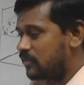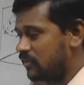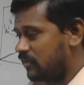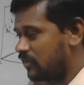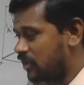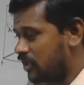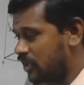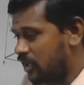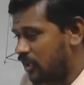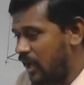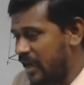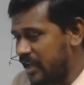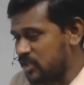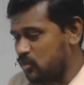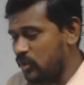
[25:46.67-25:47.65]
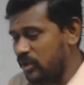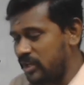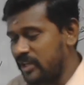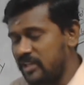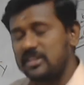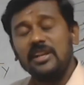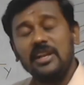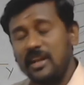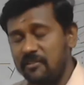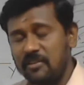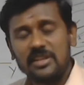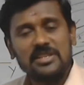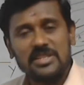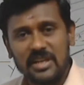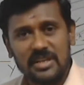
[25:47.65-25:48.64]
actual length
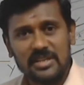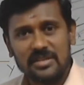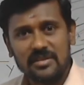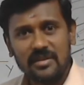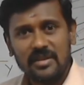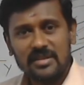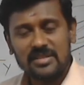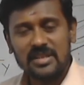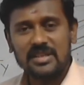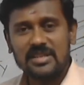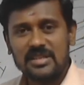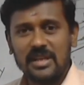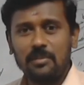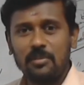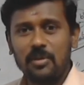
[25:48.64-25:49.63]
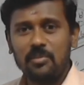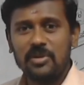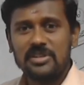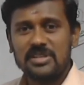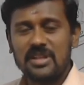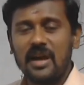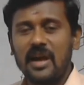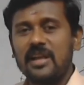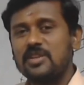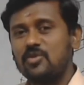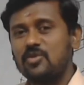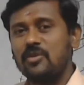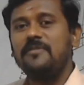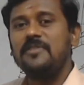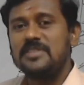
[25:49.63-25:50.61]
never change. 60 mm is the
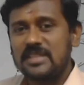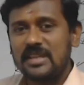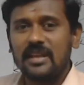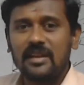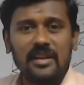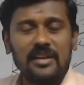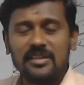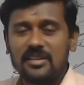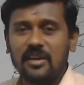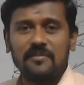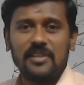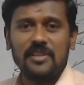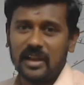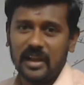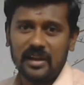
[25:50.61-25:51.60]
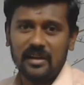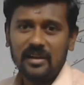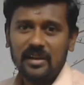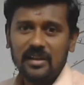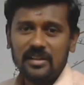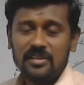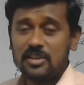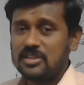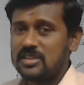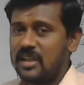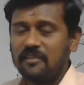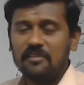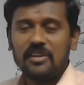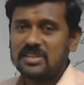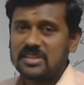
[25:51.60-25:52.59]
actual physical length of the line. This
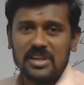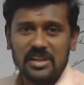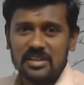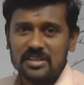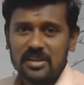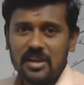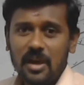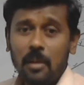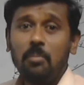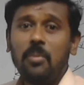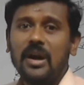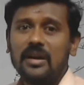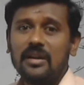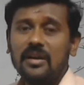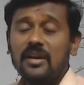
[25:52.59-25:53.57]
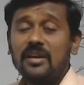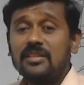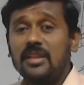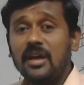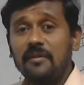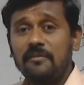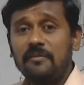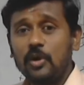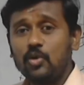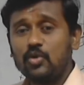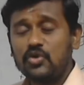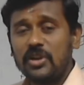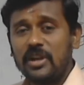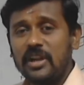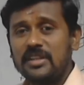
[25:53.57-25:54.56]
never change. But the
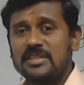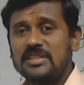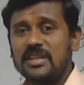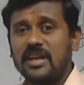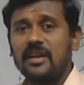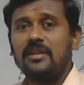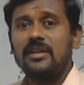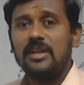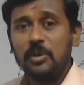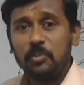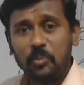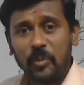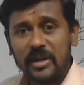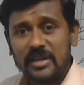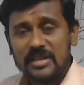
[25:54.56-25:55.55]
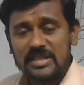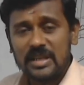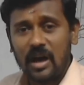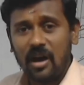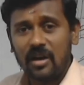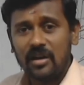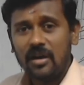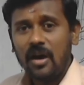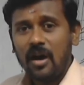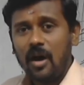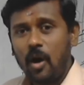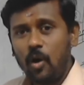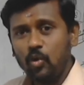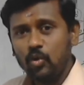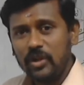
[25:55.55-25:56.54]
views lengths are depends on
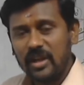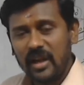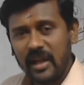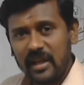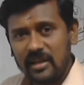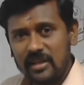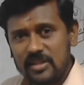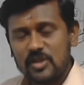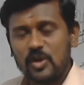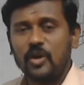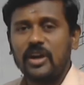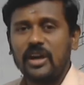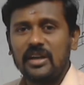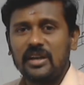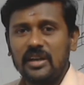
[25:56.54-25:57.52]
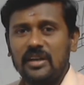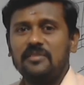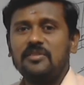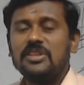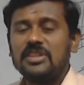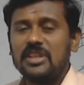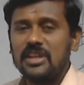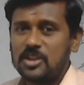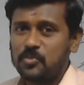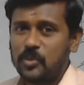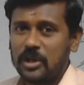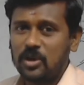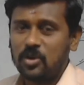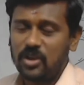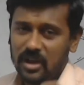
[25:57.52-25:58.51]
how the line is located with
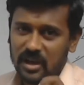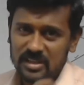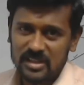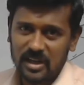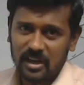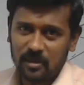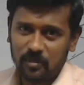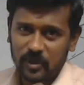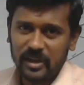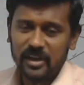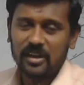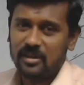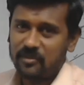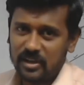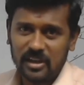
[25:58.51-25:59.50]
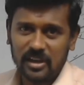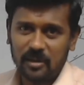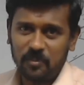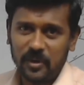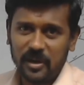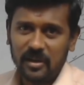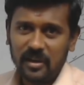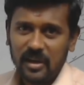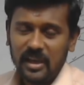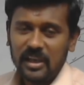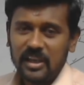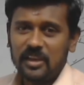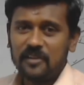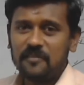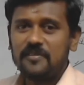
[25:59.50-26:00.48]
respect to the horizontal plane and vertical plane.
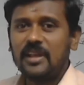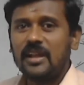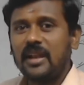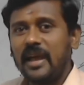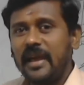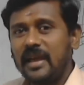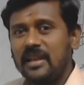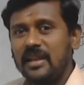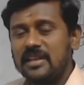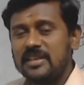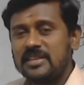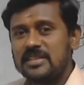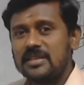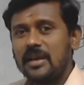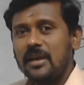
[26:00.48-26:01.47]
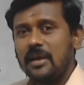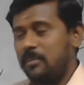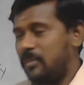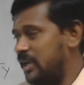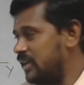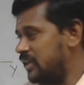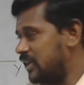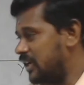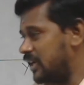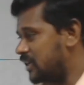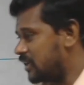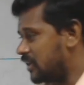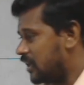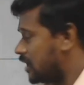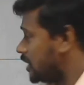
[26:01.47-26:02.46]
If the line is maintained